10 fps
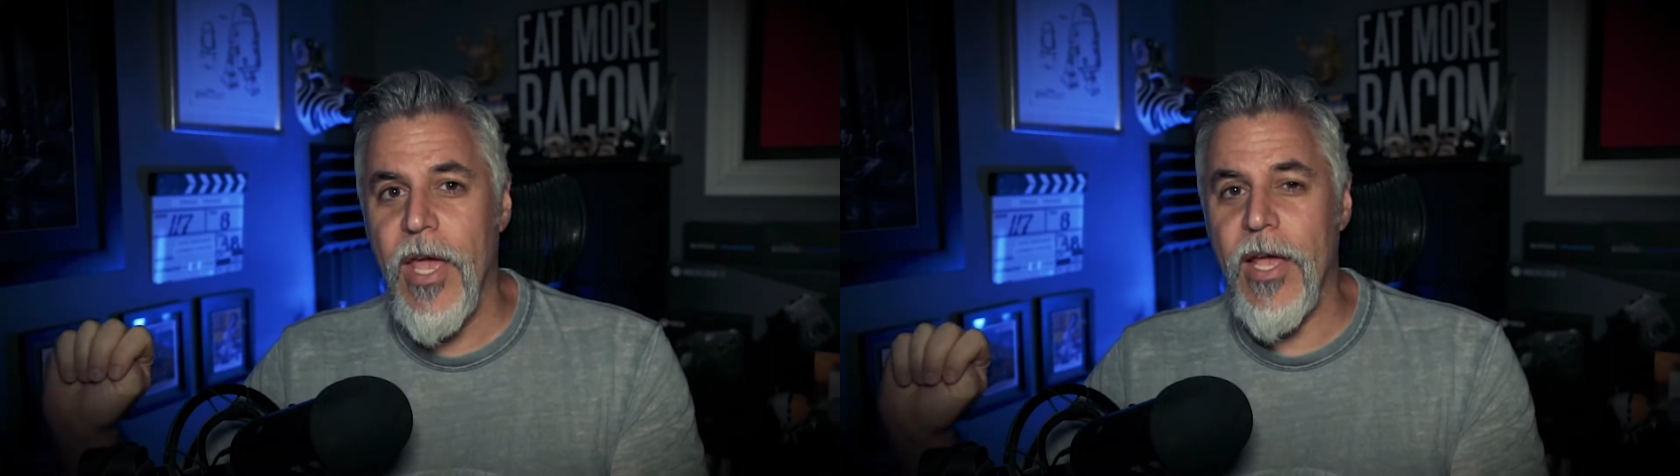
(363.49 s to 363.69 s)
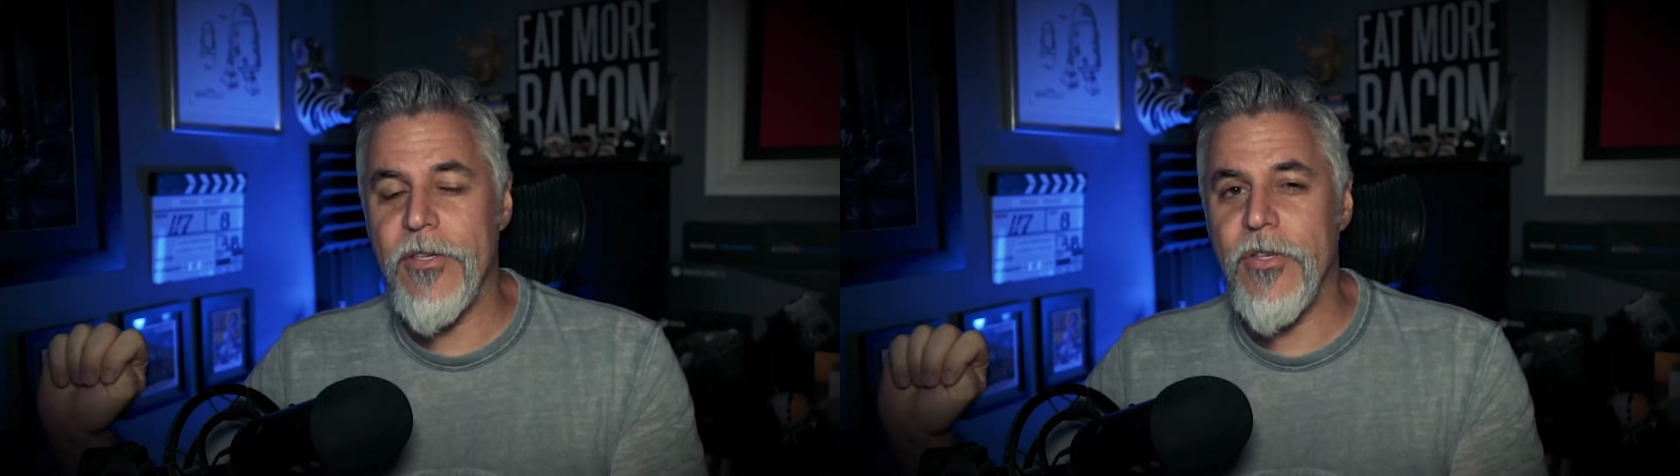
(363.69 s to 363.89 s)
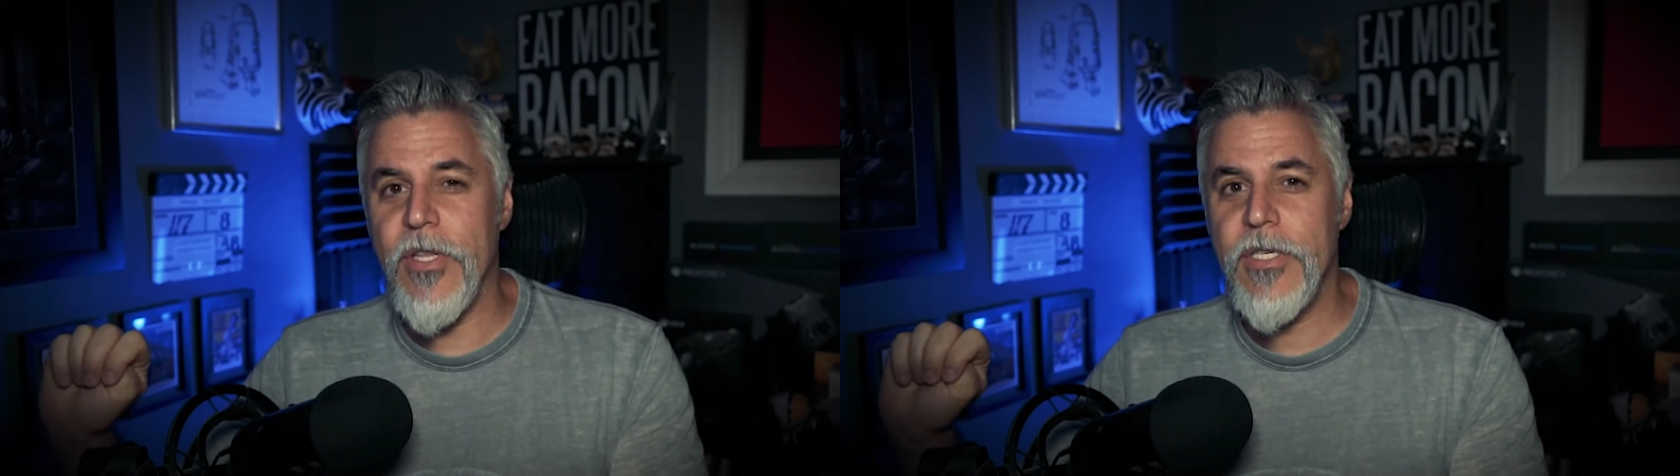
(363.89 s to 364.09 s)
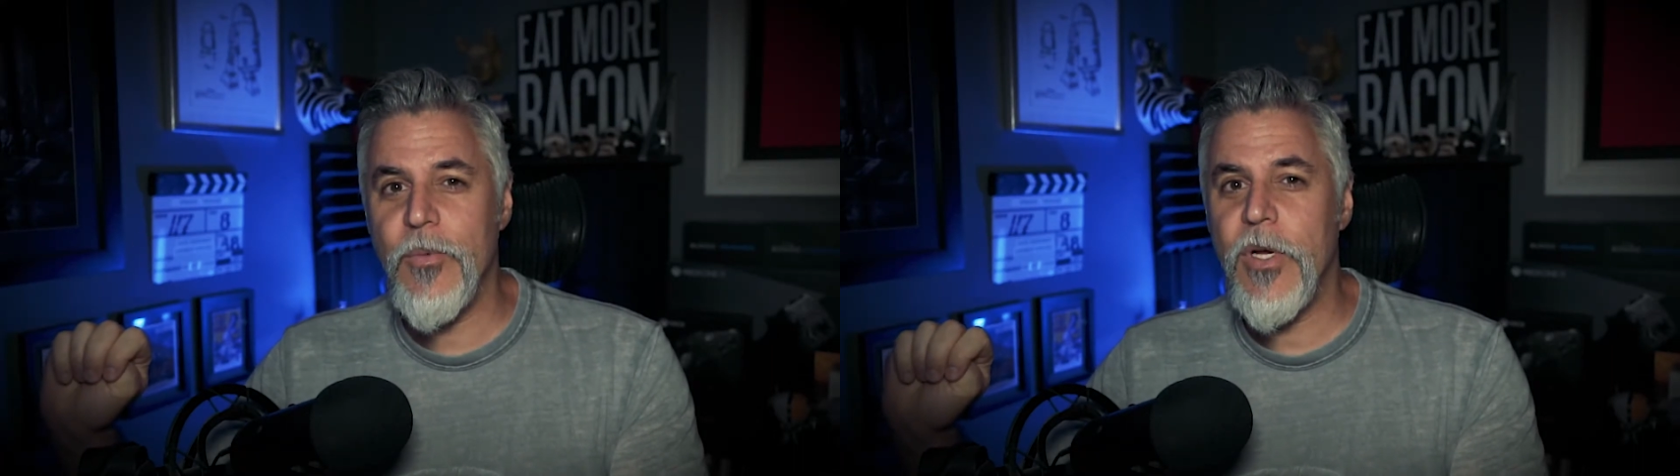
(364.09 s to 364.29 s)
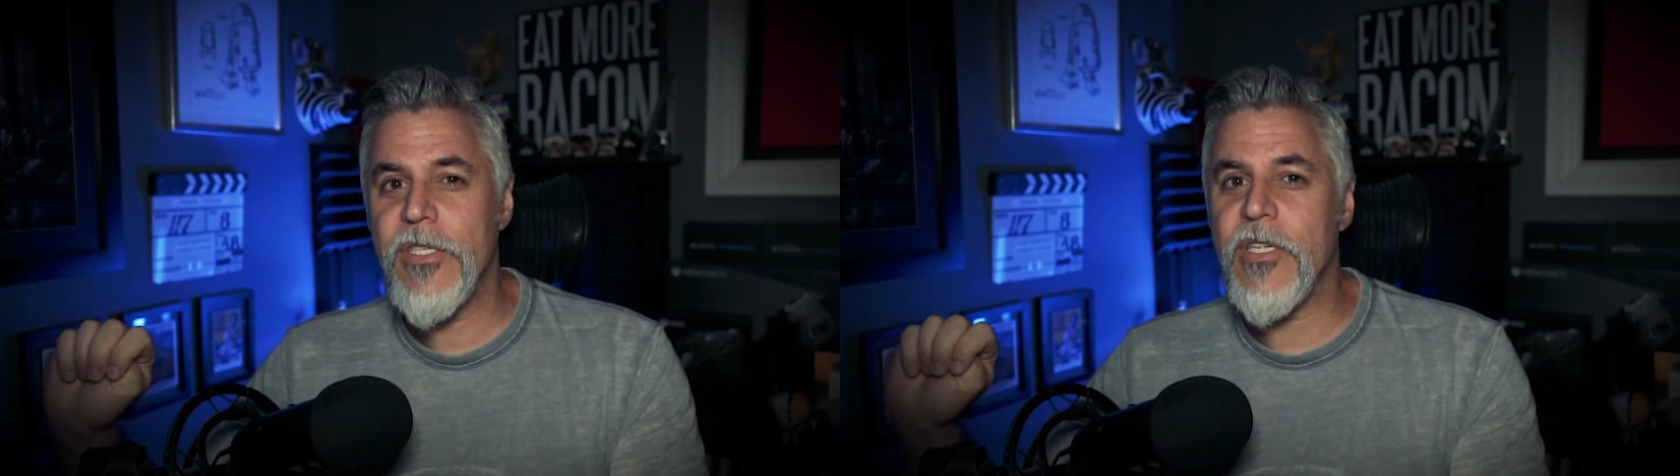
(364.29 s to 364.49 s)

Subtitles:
And so this one's a